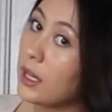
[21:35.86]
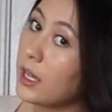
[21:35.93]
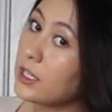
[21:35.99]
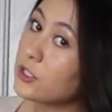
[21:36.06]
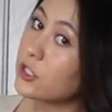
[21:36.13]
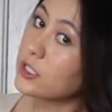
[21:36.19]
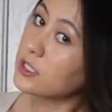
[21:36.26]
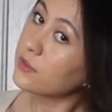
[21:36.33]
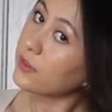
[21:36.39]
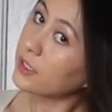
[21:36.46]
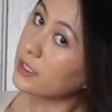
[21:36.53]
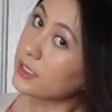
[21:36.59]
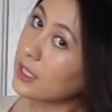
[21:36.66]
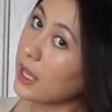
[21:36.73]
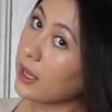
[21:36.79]
it just
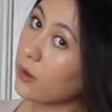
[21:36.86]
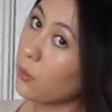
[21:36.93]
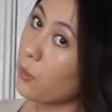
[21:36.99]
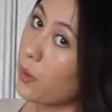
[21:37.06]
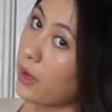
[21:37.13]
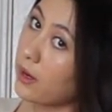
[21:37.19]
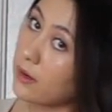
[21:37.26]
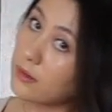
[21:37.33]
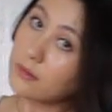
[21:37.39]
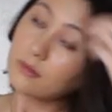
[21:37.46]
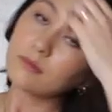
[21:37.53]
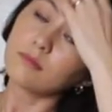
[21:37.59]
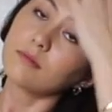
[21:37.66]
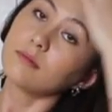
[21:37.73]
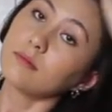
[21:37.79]
feels like one
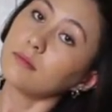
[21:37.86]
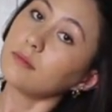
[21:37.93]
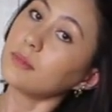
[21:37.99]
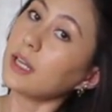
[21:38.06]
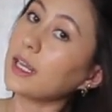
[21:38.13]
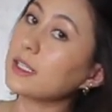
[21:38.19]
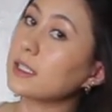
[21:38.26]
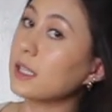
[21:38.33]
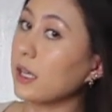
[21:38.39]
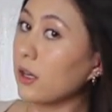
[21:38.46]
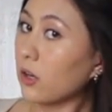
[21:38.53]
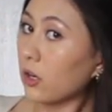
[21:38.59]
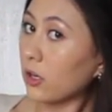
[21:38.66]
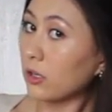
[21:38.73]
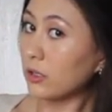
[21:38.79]
nicely
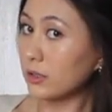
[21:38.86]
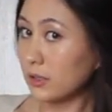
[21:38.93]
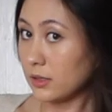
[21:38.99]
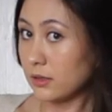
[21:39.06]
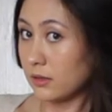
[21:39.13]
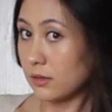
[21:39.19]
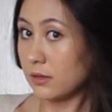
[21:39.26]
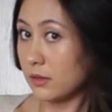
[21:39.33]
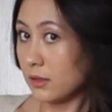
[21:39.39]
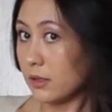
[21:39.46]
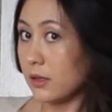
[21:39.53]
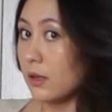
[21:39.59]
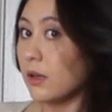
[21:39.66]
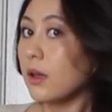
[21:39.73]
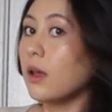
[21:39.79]
curled
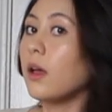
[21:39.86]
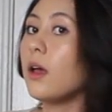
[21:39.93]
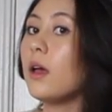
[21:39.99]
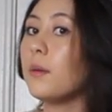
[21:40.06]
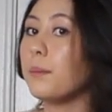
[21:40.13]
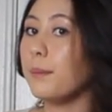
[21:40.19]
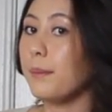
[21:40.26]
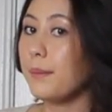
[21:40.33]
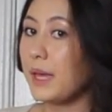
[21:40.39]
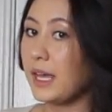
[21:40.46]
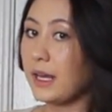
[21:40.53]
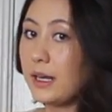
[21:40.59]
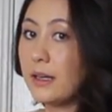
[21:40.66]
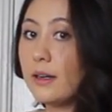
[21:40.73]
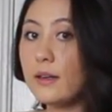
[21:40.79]

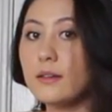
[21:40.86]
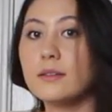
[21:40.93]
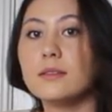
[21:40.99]
mane.